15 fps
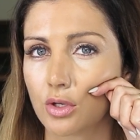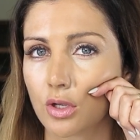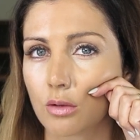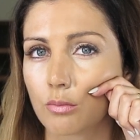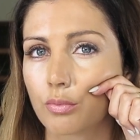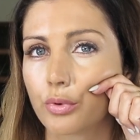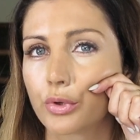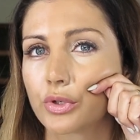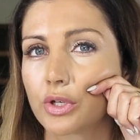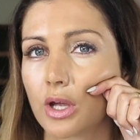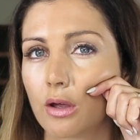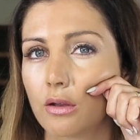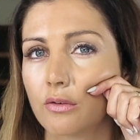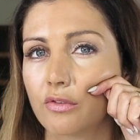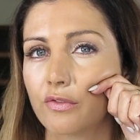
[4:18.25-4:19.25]
You can push
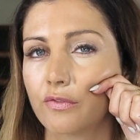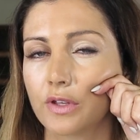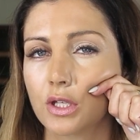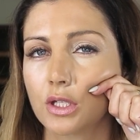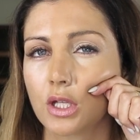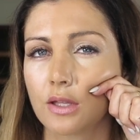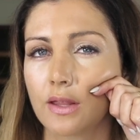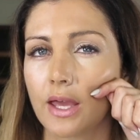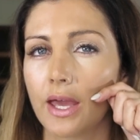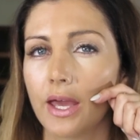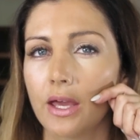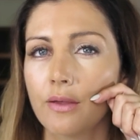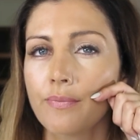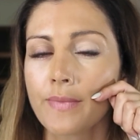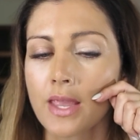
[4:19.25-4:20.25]
up and feel it
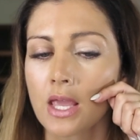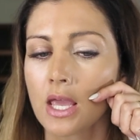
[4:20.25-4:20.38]
there.